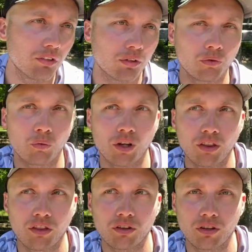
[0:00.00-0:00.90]
or one
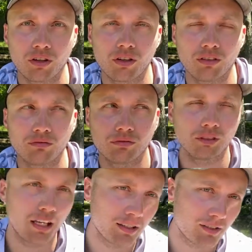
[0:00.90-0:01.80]
third
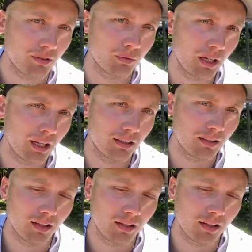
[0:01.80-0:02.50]
less the weight